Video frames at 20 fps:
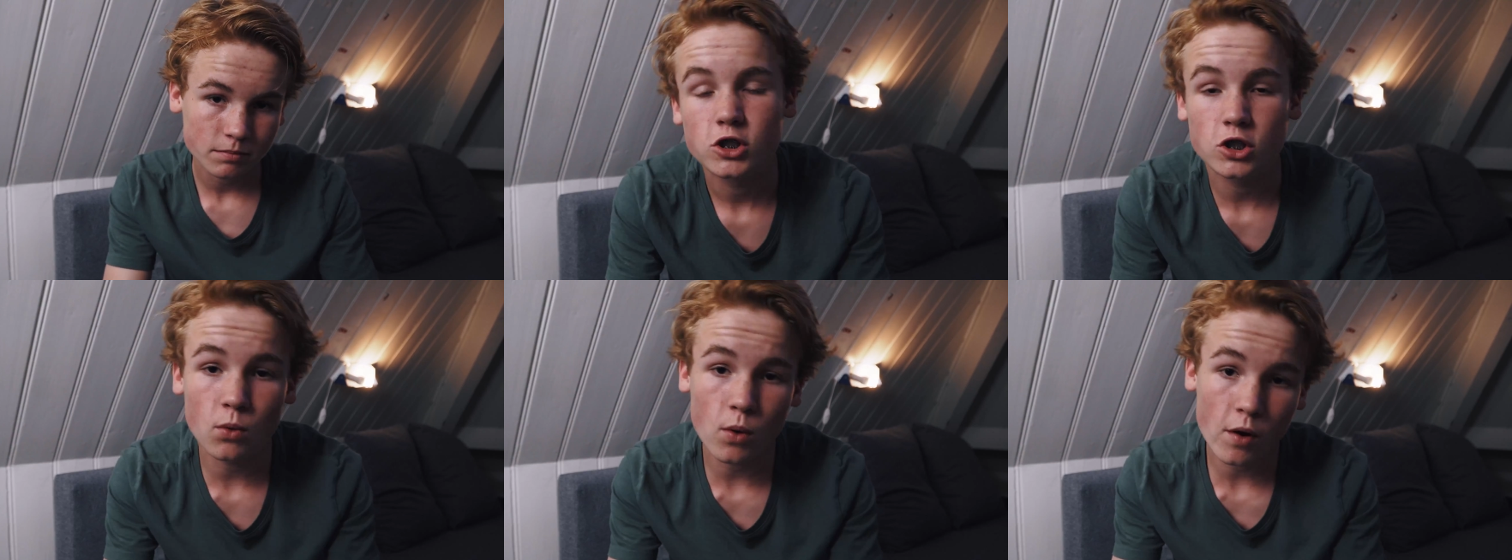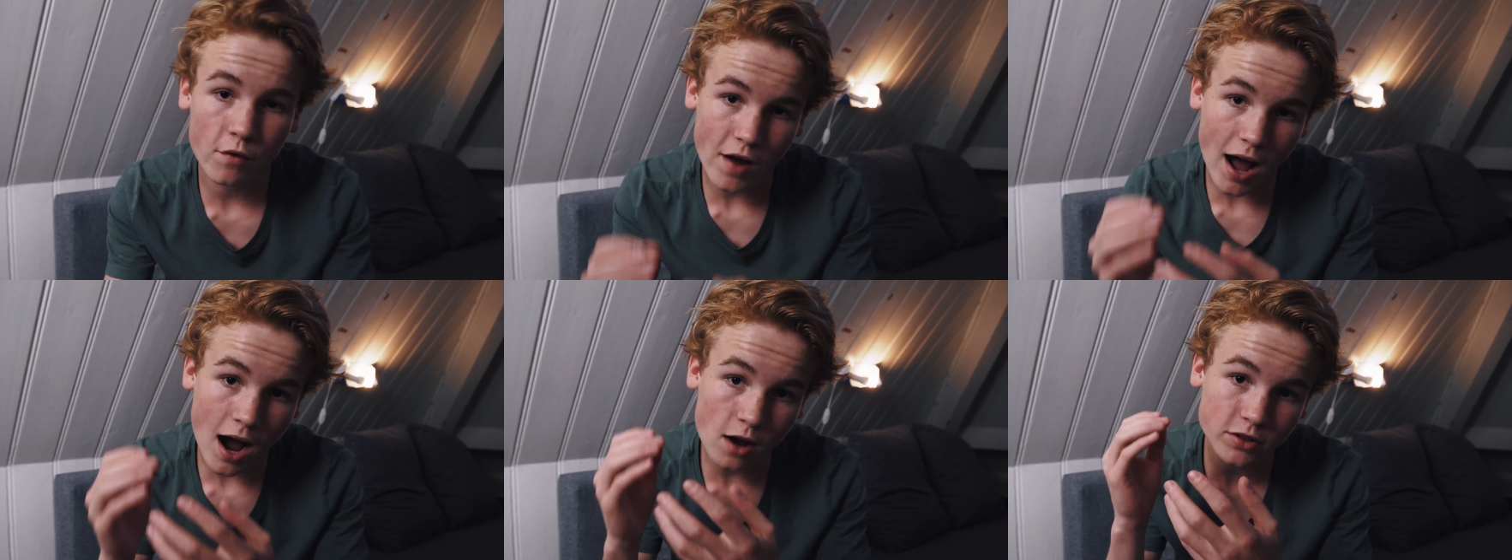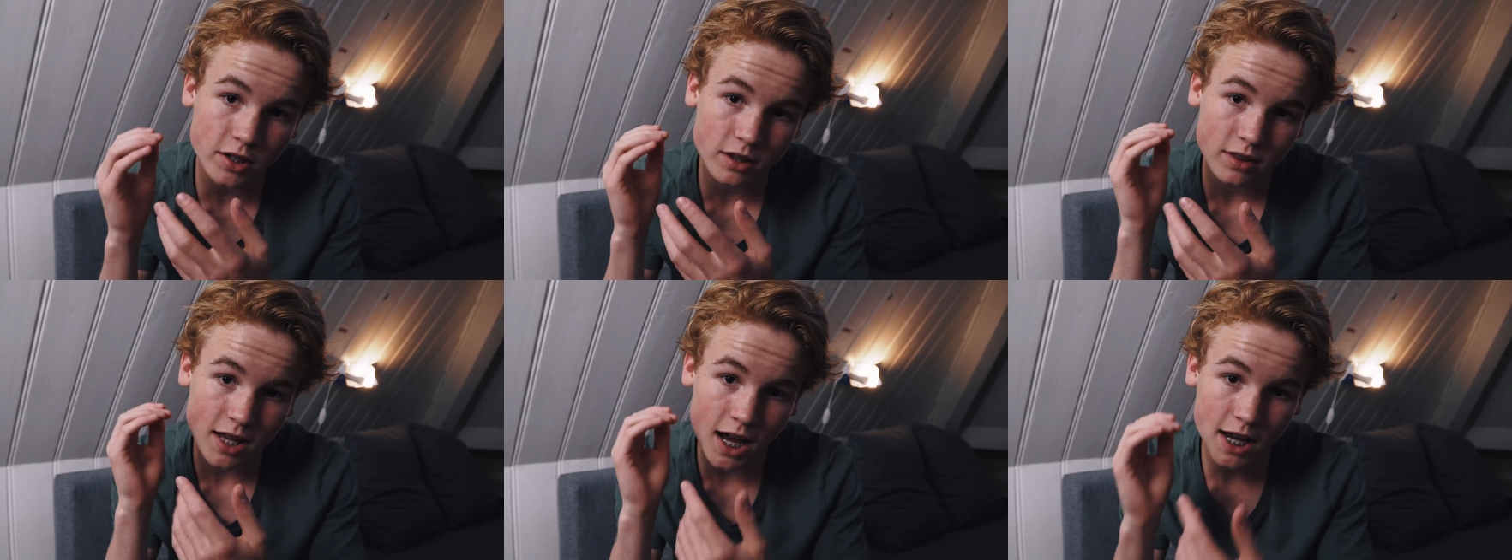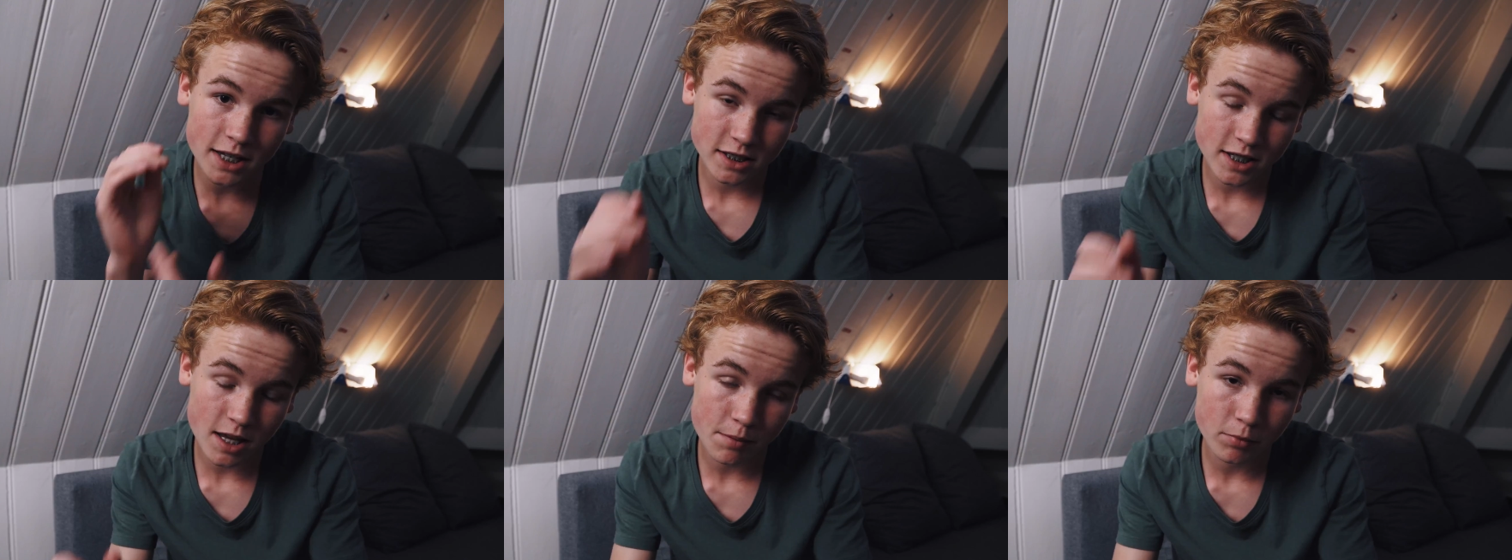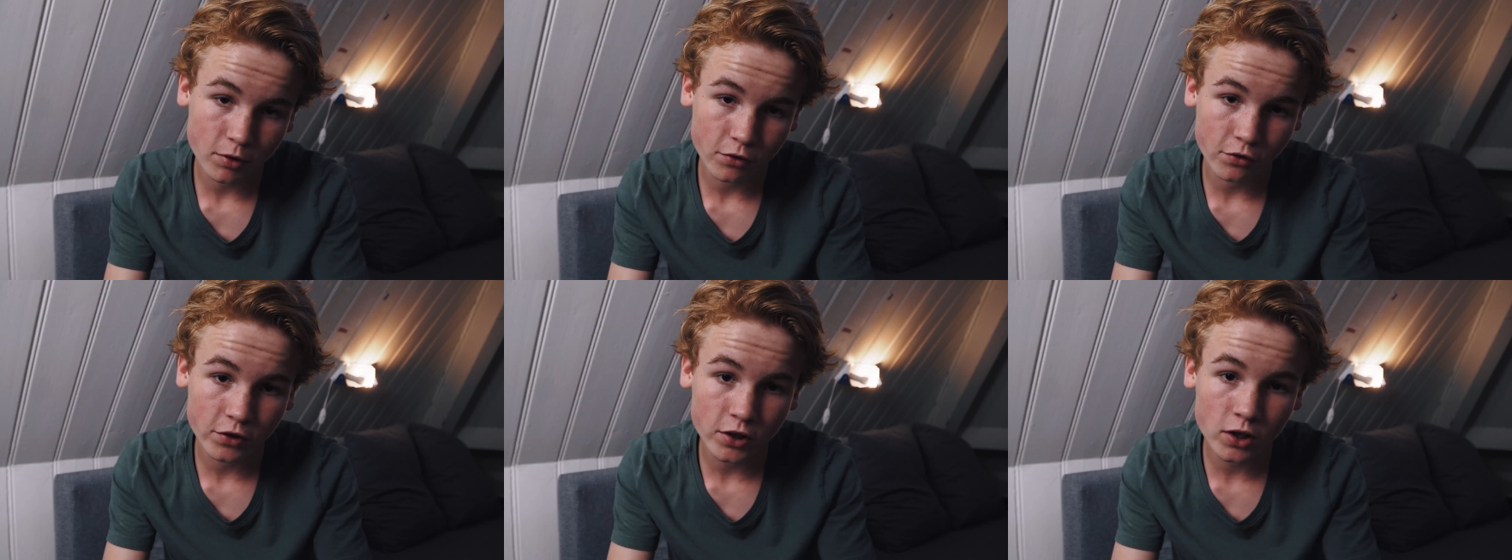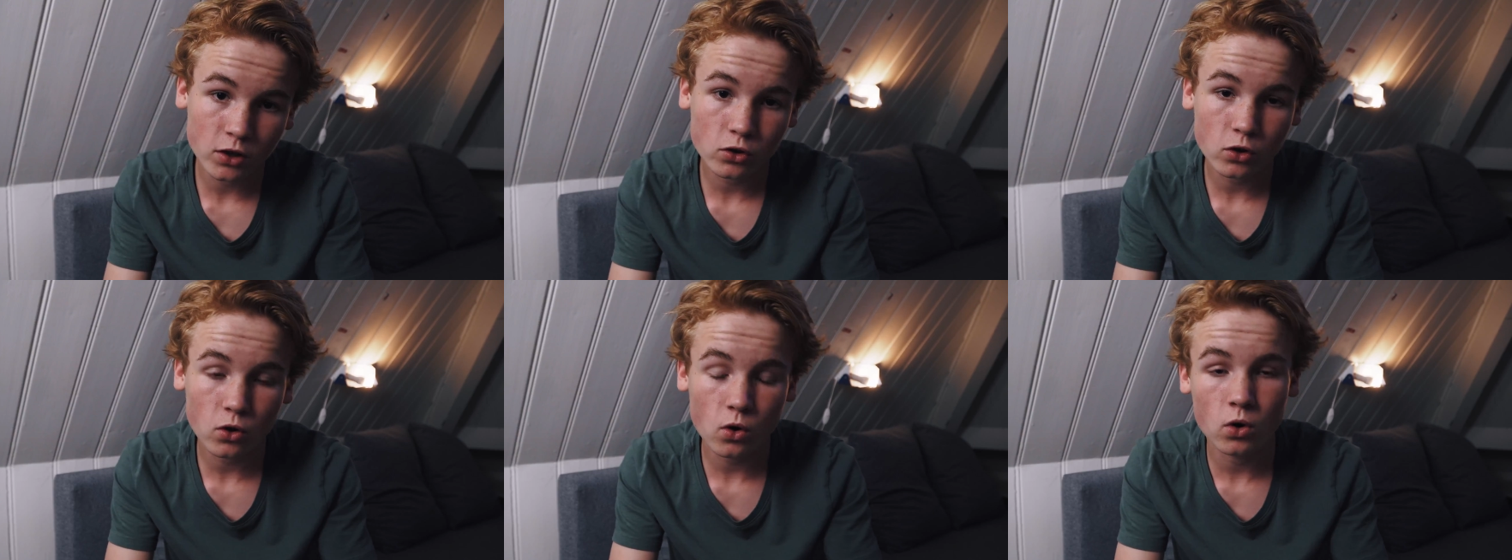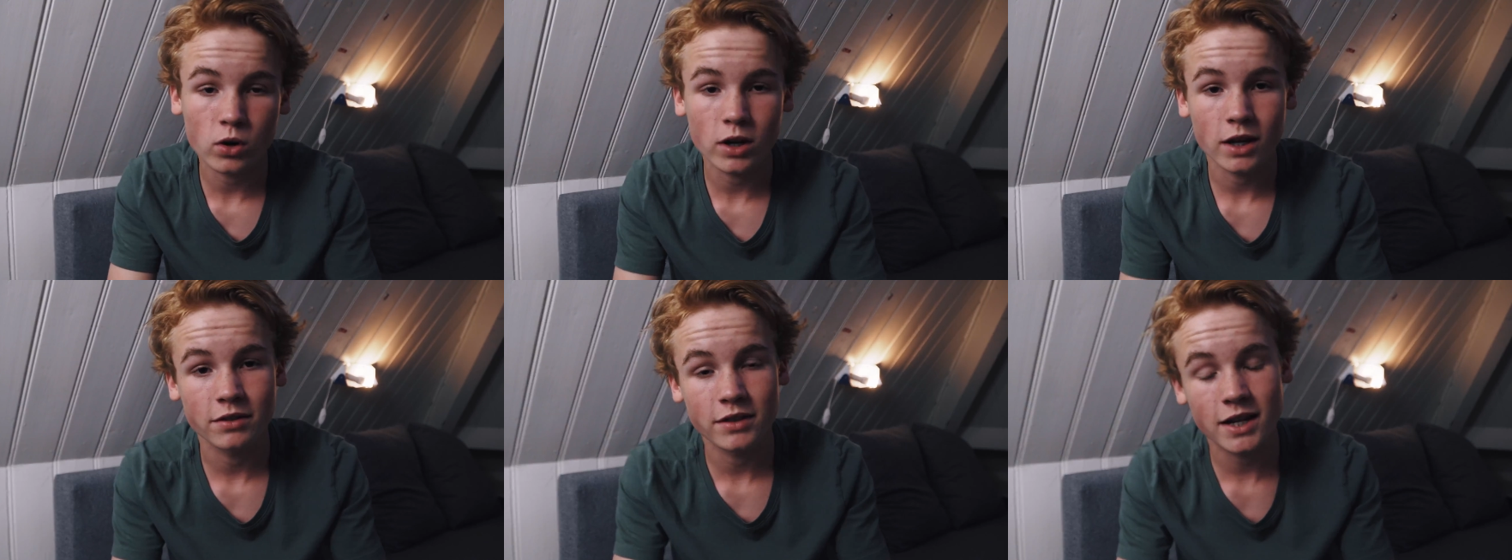So without that nice depth of field
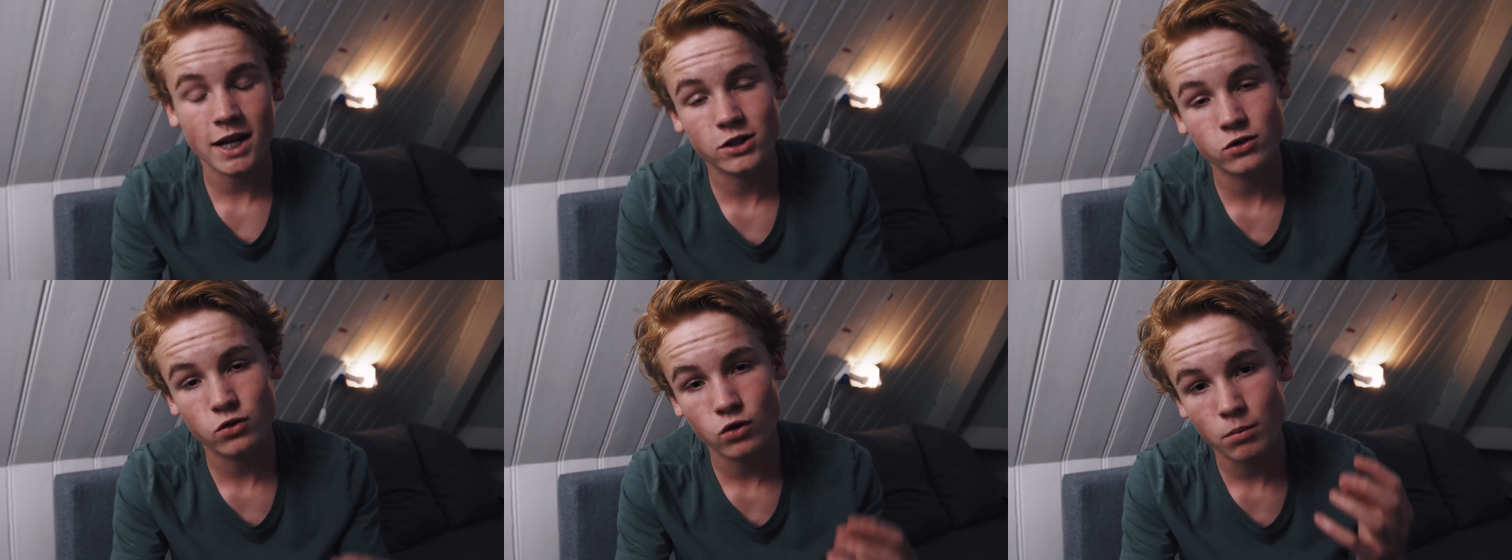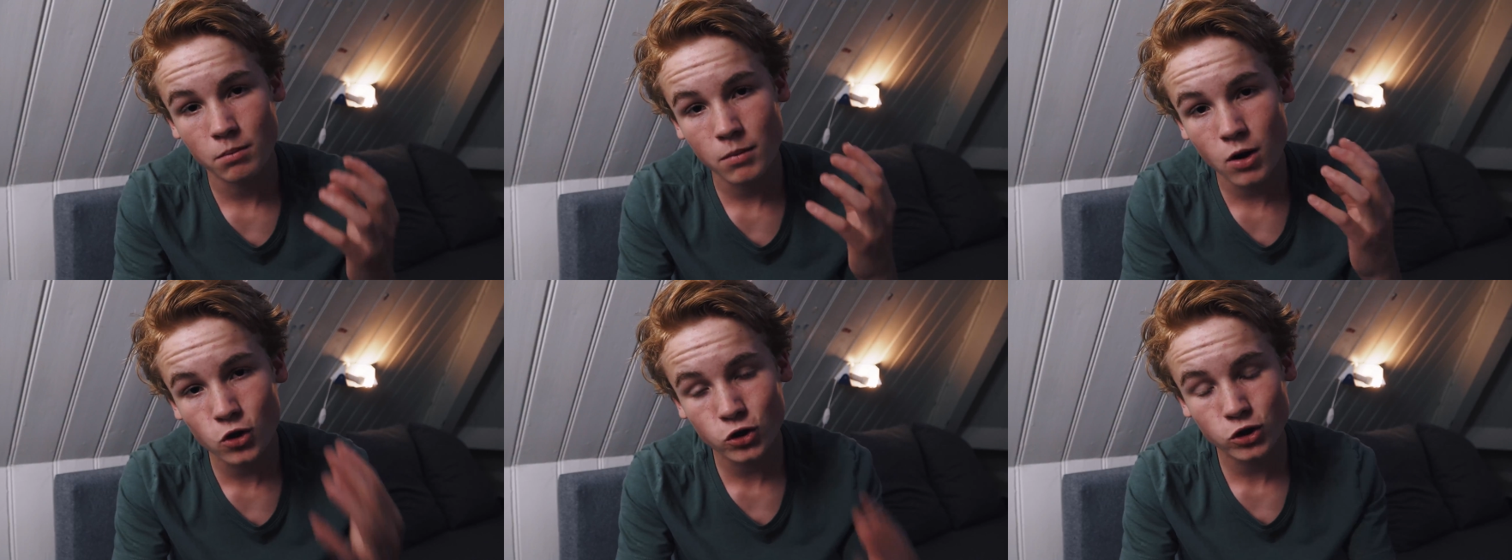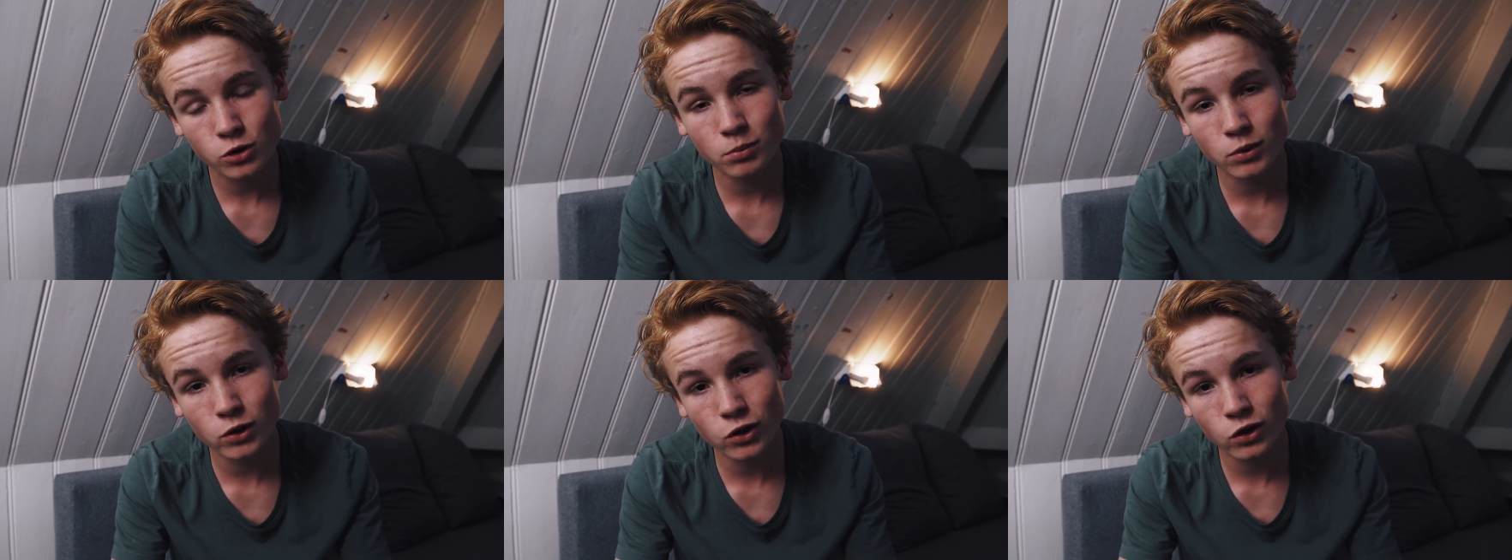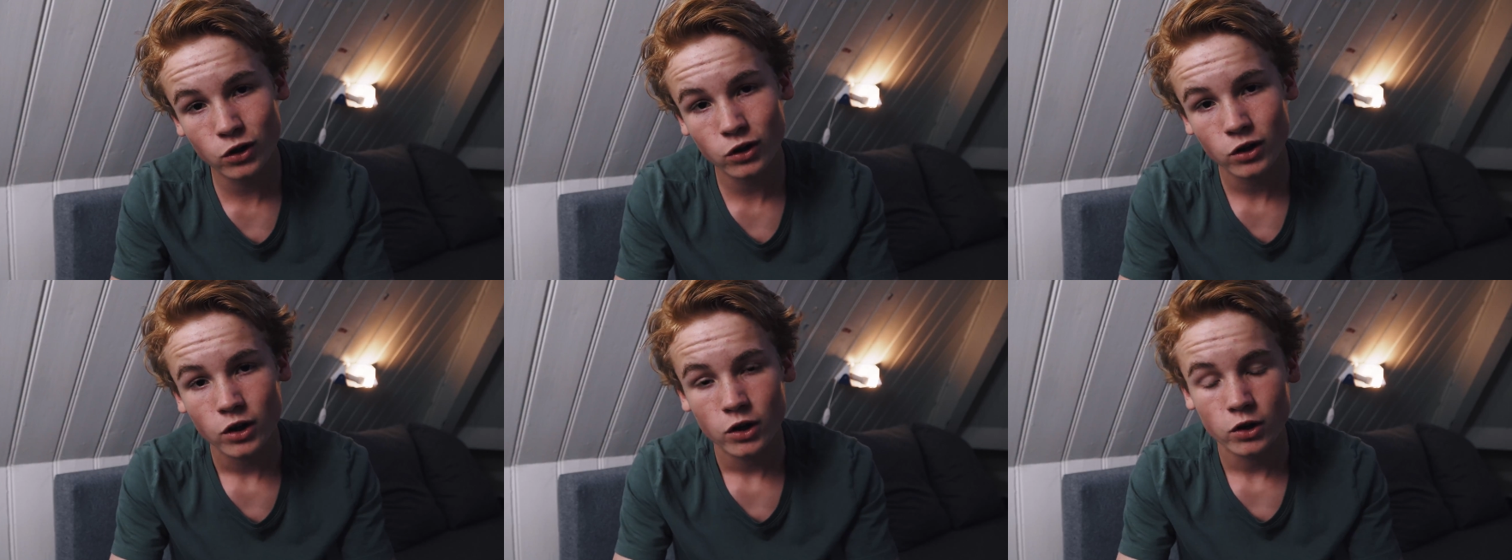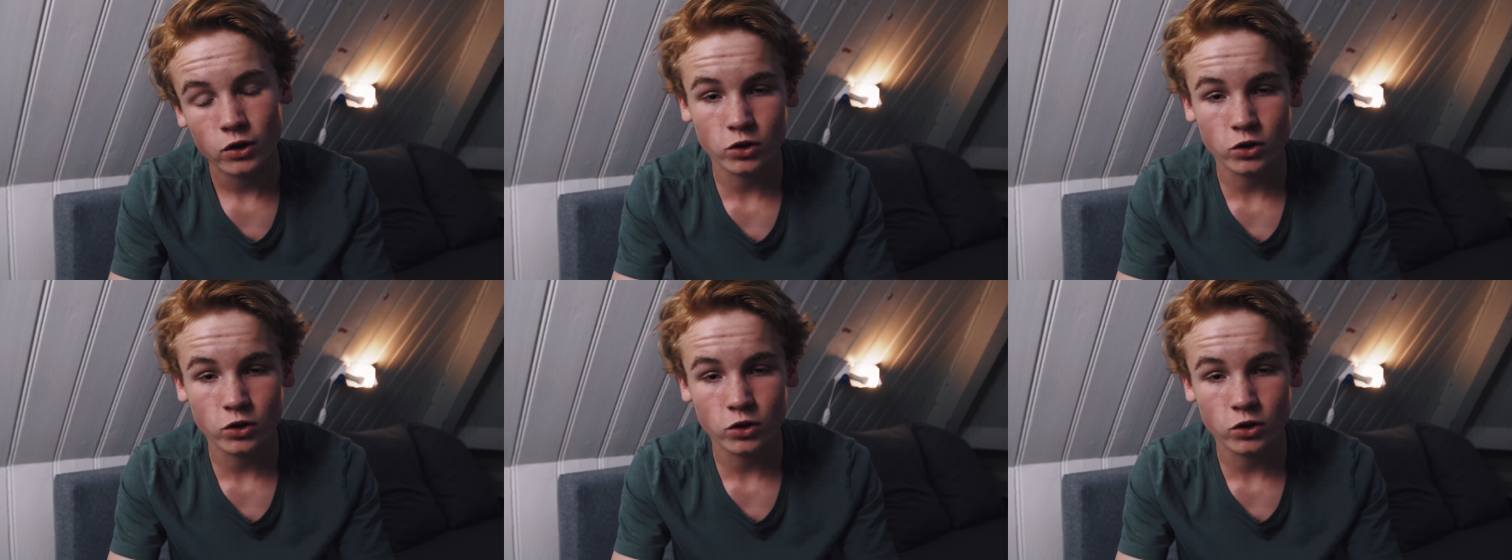or that natural motion blur,